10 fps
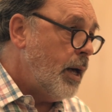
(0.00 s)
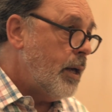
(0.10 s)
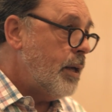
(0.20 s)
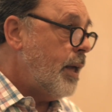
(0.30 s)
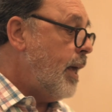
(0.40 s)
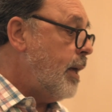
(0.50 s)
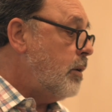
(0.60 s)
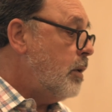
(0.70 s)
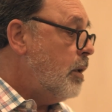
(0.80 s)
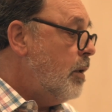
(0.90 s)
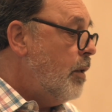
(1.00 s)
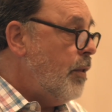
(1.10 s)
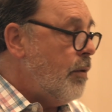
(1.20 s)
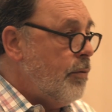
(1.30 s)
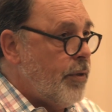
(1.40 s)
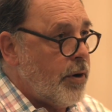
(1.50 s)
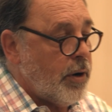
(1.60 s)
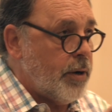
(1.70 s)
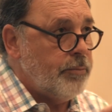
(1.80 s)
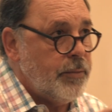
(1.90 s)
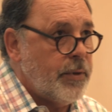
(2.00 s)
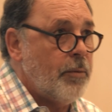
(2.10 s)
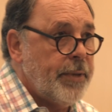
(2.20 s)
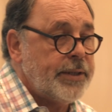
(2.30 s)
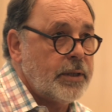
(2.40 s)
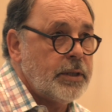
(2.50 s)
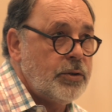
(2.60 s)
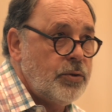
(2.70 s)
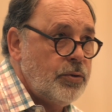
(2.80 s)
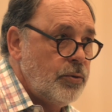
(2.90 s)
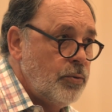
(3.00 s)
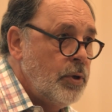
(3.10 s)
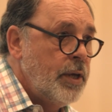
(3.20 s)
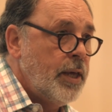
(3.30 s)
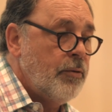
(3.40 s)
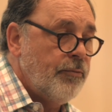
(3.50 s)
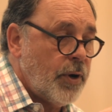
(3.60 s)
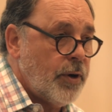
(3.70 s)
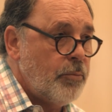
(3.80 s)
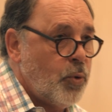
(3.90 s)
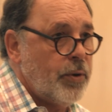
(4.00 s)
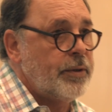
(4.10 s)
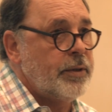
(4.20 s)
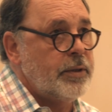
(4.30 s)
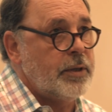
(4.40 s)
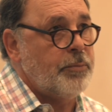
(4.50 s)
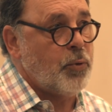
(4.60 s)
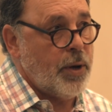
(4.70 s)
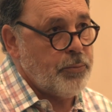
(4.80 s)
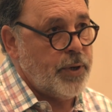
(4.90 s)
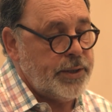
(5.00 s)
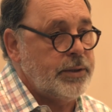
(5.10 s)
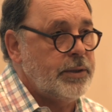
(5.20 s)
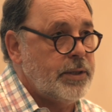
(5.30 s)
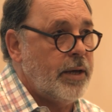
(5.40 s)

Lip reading: And there are basically two very important preparations